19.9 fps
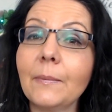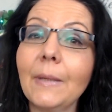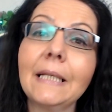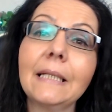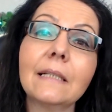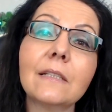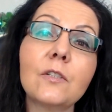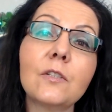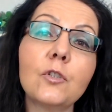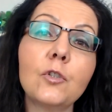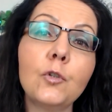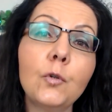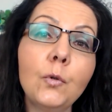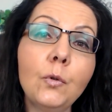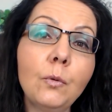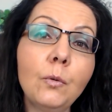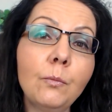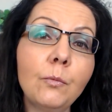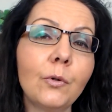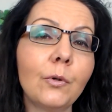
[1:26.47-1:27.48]
And this
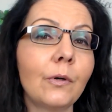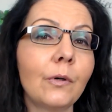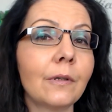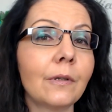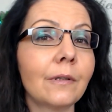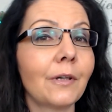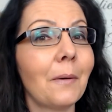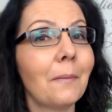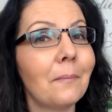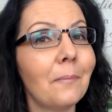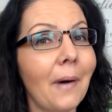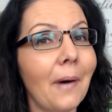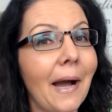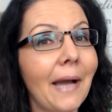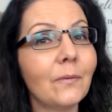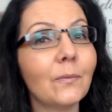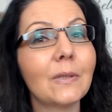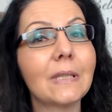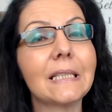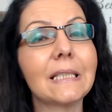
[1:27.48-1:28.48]
new moon
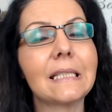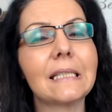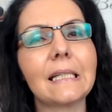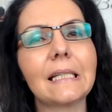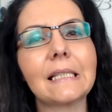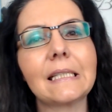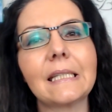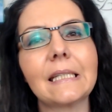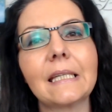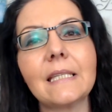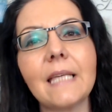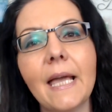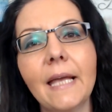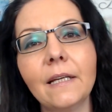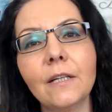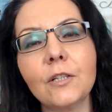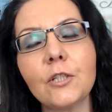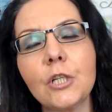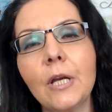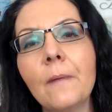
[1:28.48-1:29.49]
combined with the 6-6
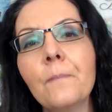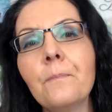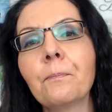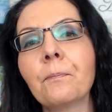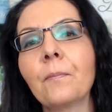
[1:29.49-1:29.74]
energy